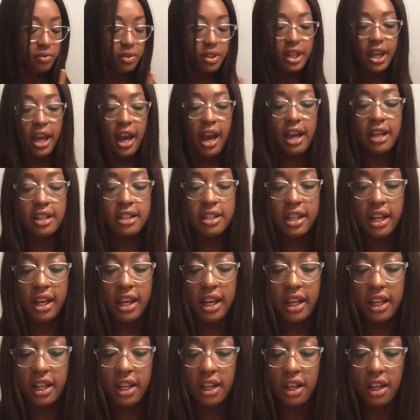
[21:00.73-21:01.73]
Yeah, I
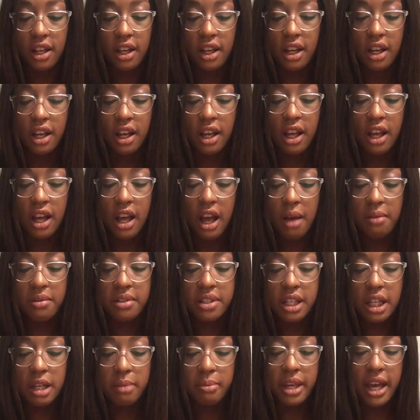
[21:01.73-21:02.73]
did. I'm
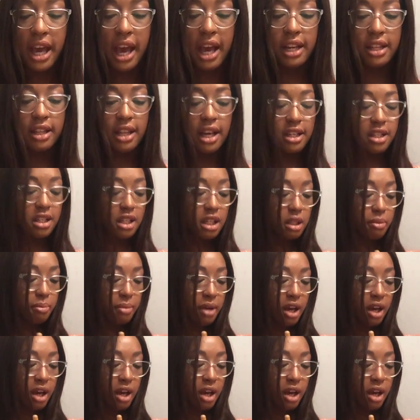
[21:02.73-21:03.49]
just going to be adding that to the